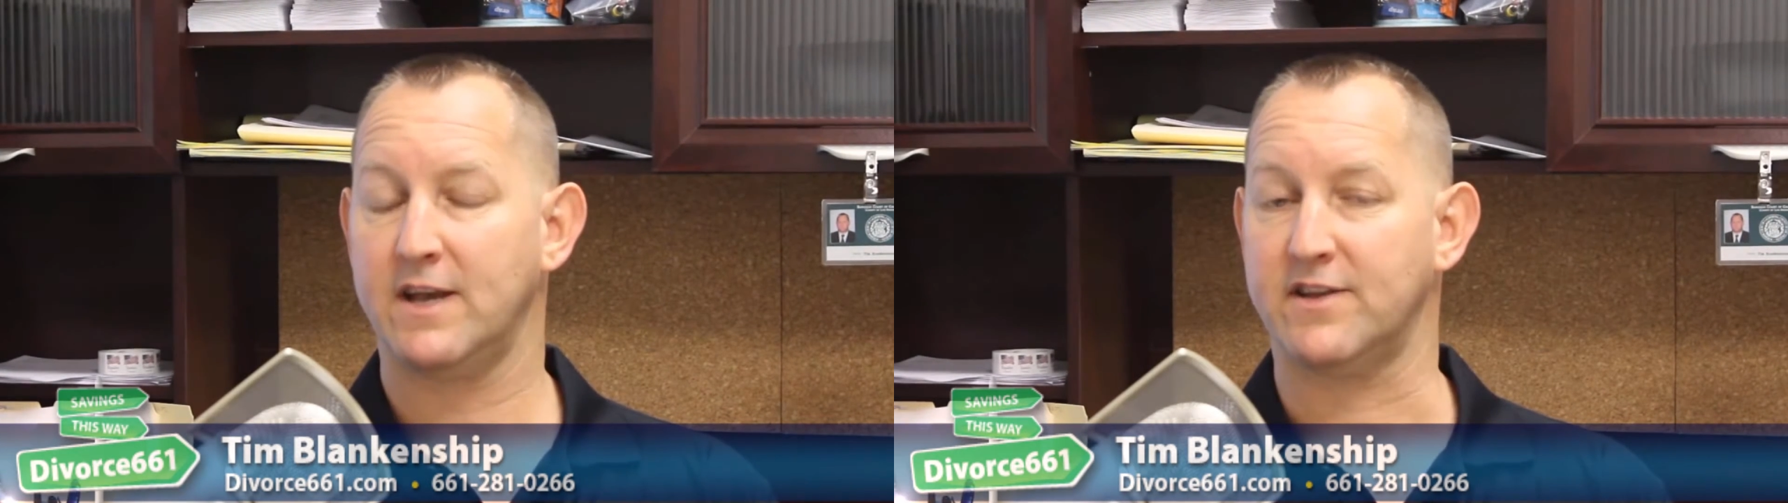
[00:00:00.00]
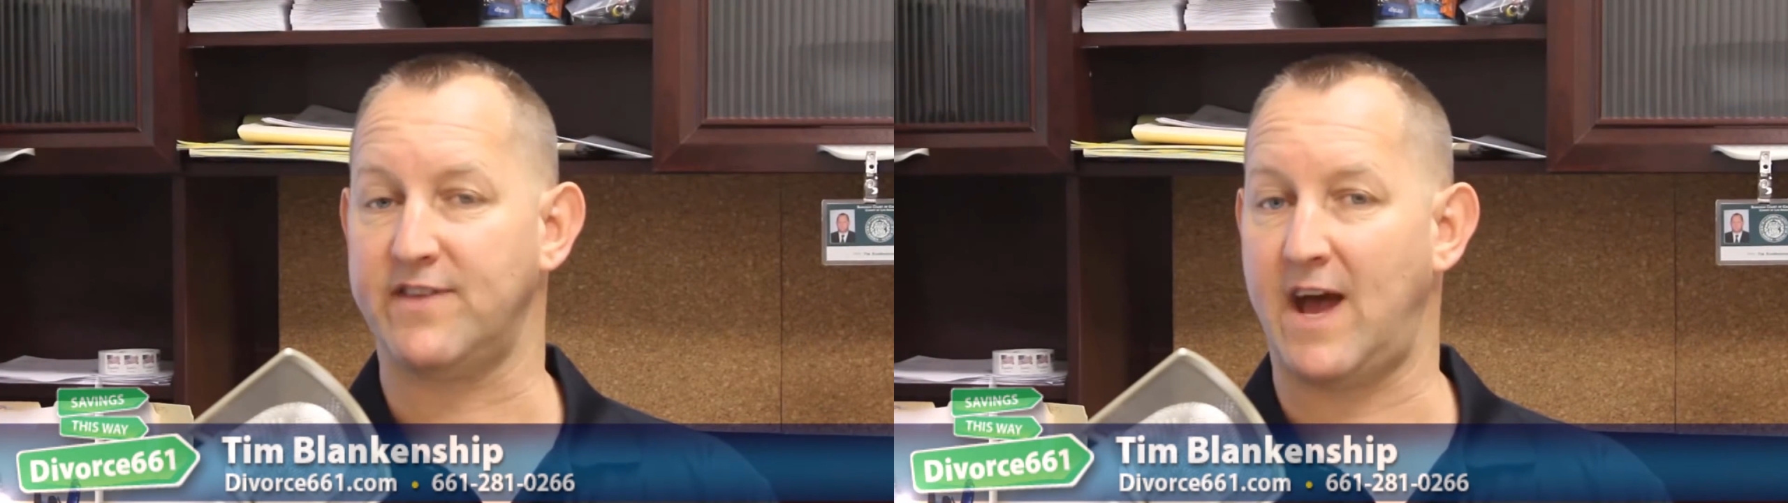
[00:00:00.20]

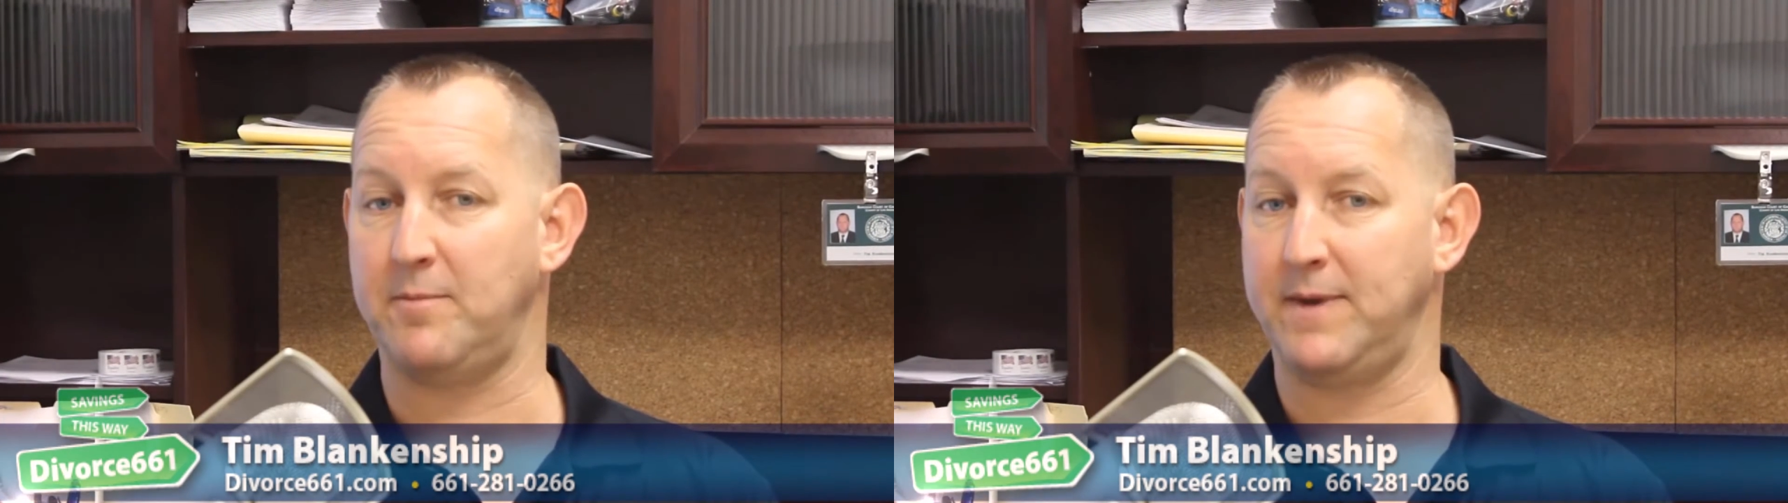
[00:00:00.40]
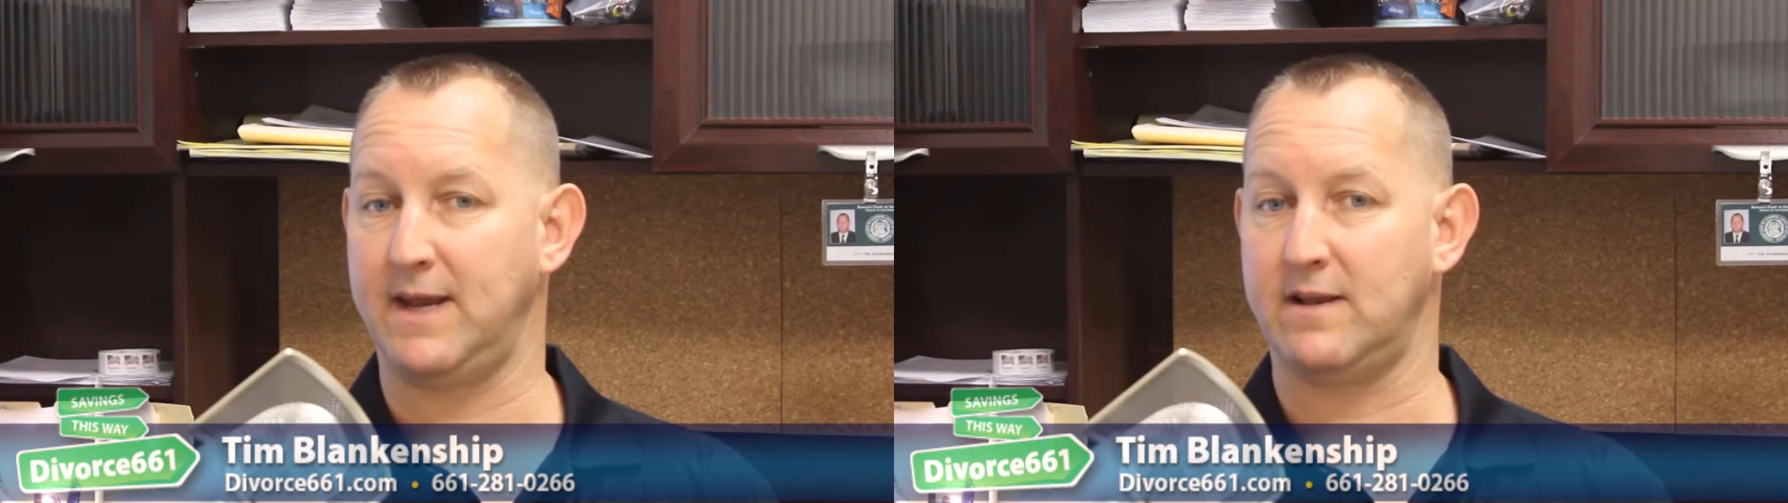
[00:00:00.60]
does
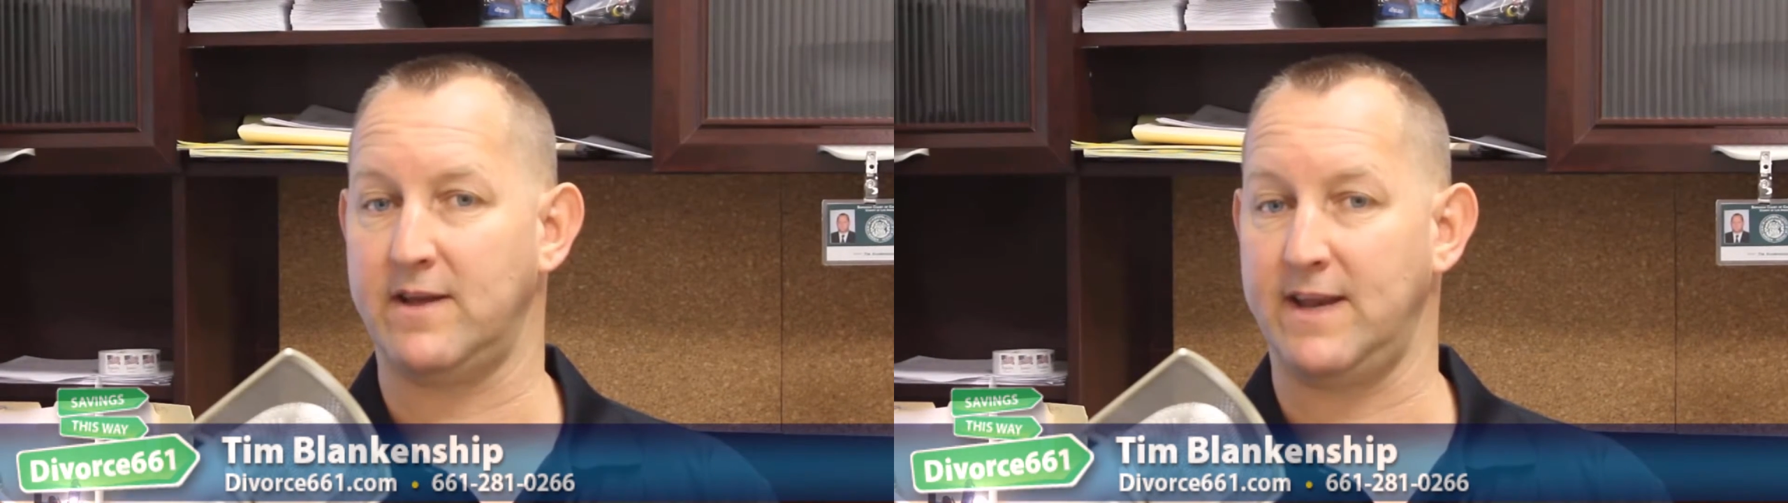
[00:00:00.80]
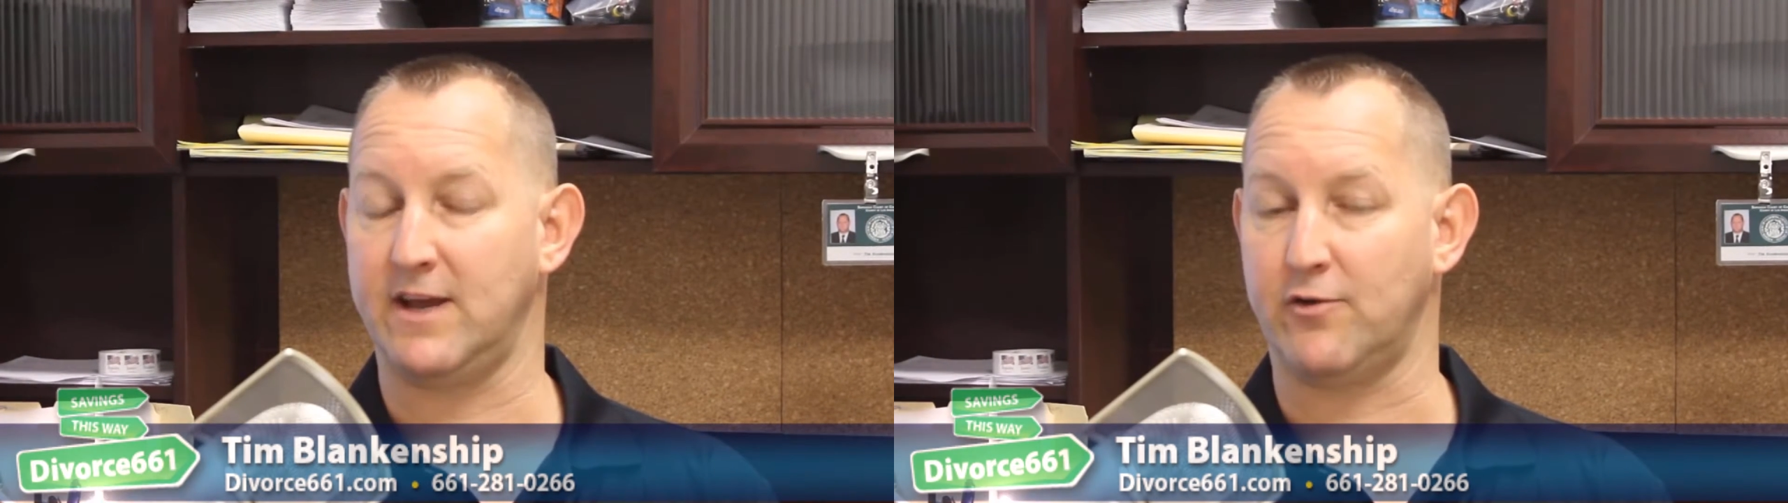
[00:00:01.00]
that mean
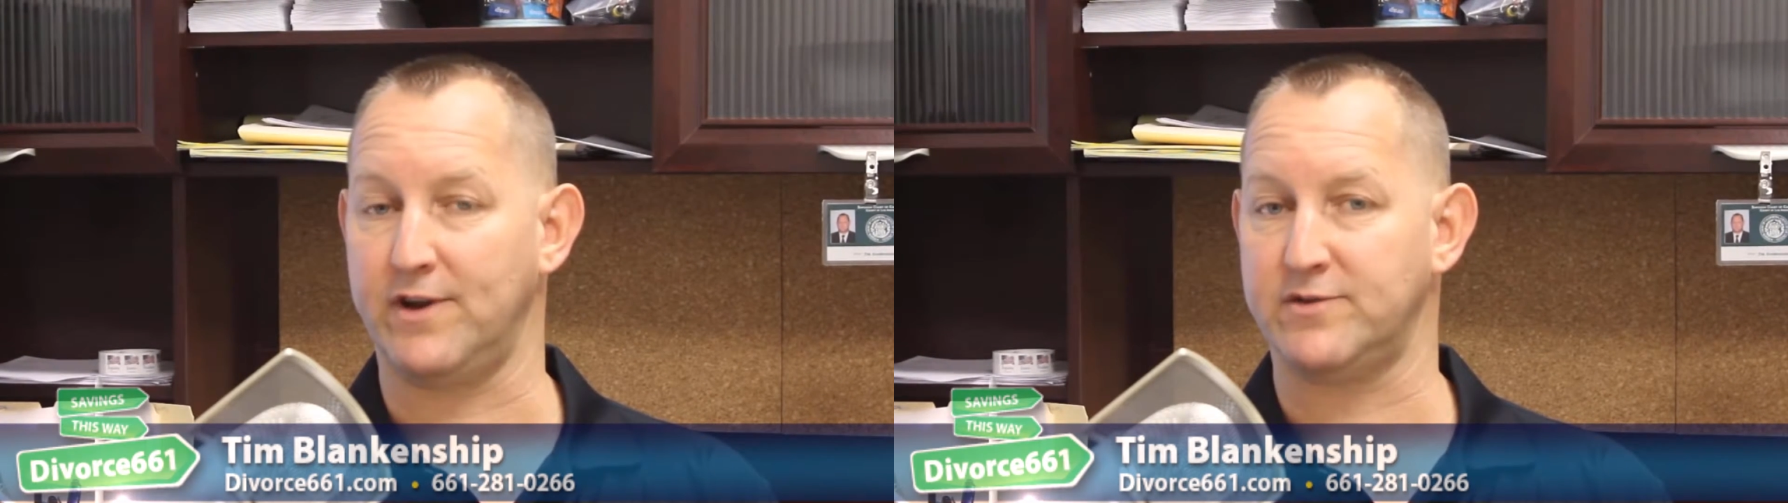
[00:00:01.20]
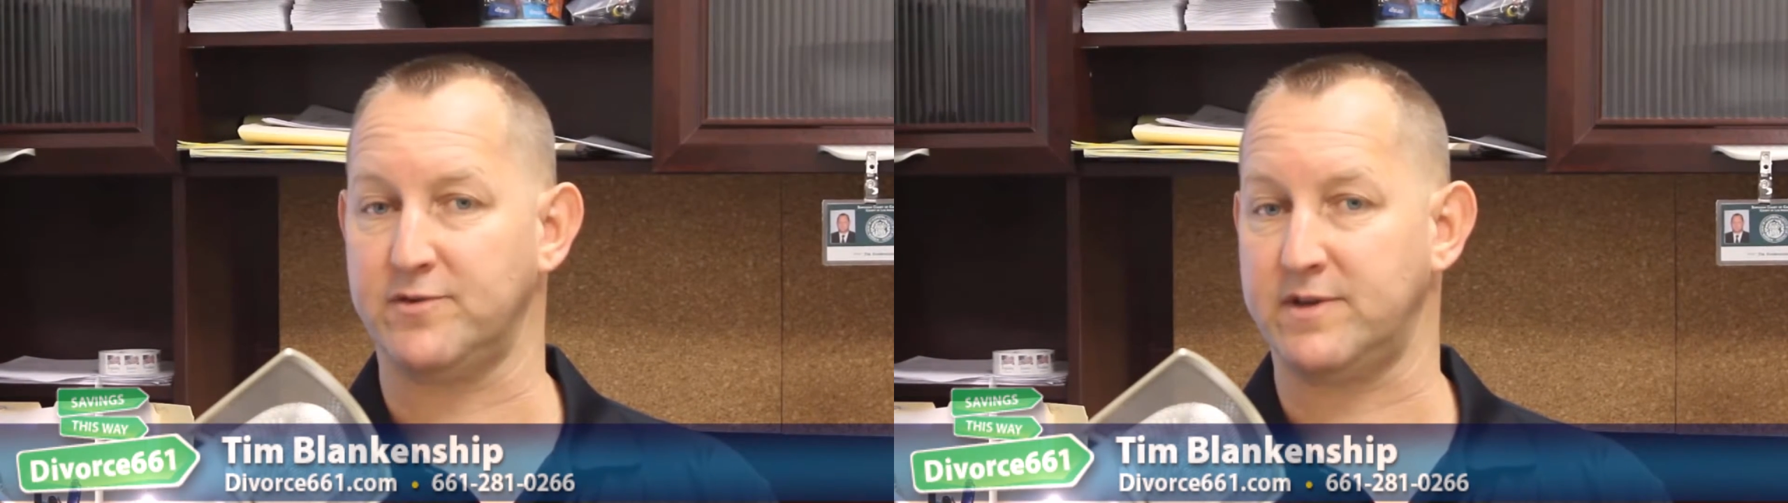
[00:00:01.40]
that he
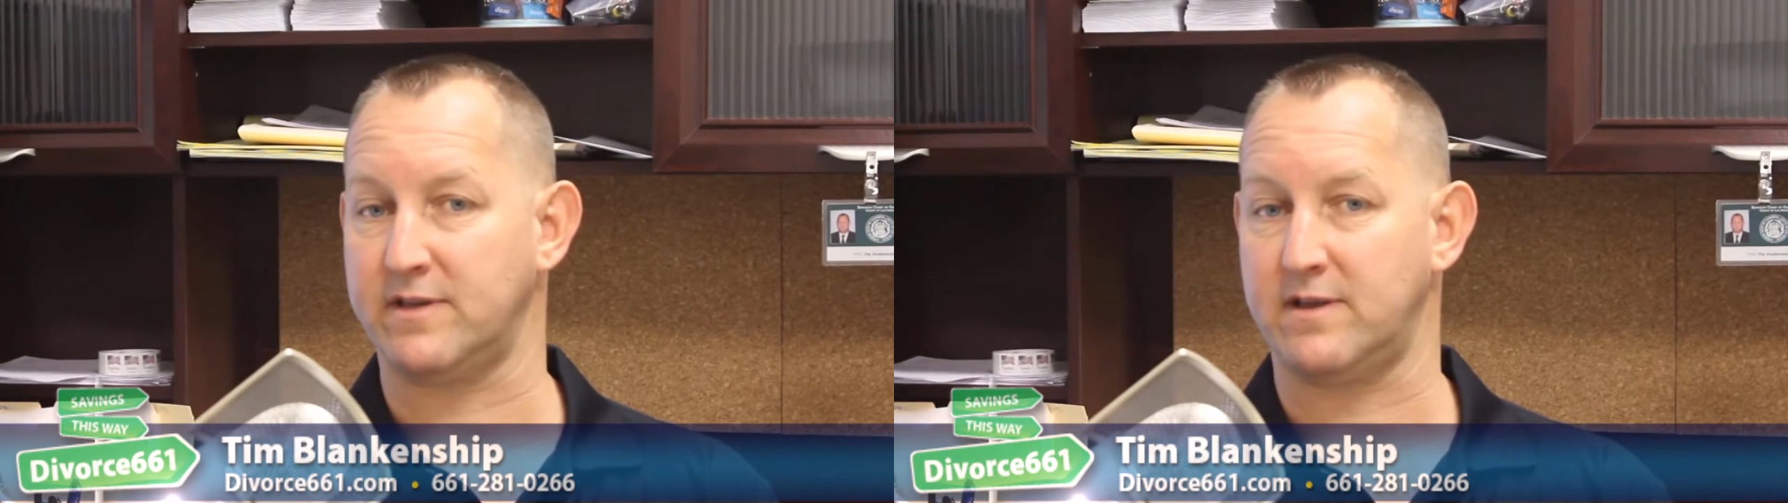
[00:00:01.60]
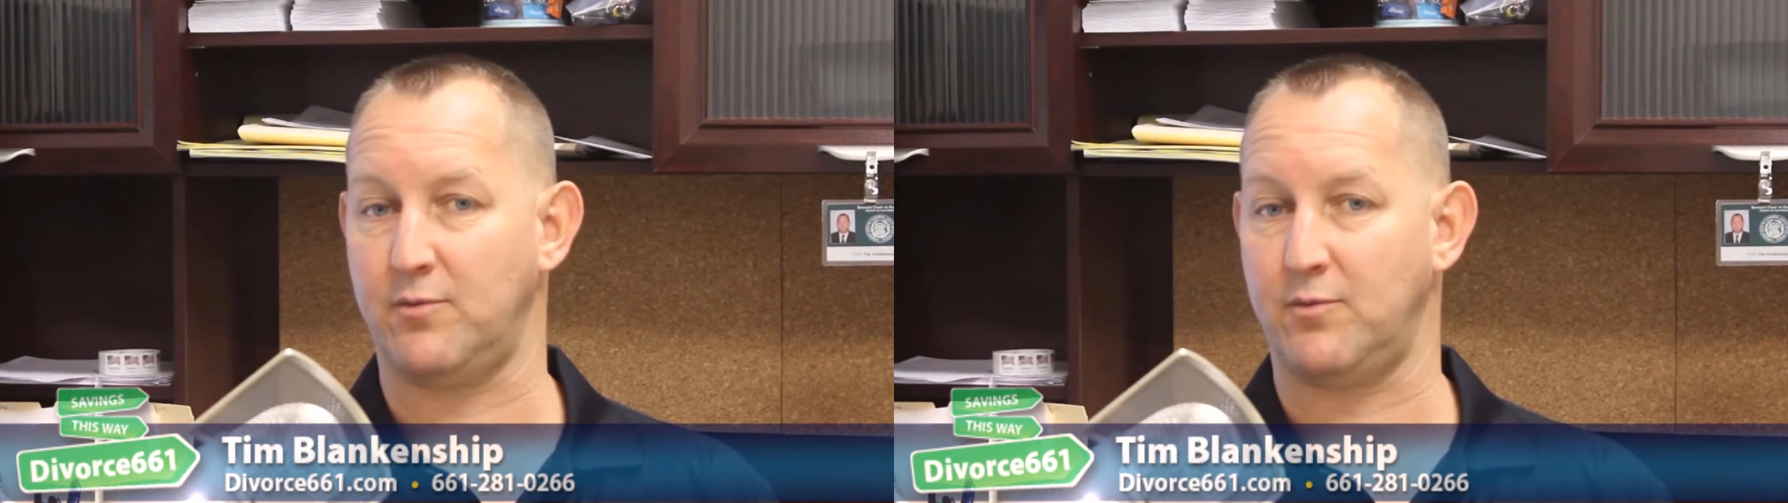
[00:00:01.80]
agrees with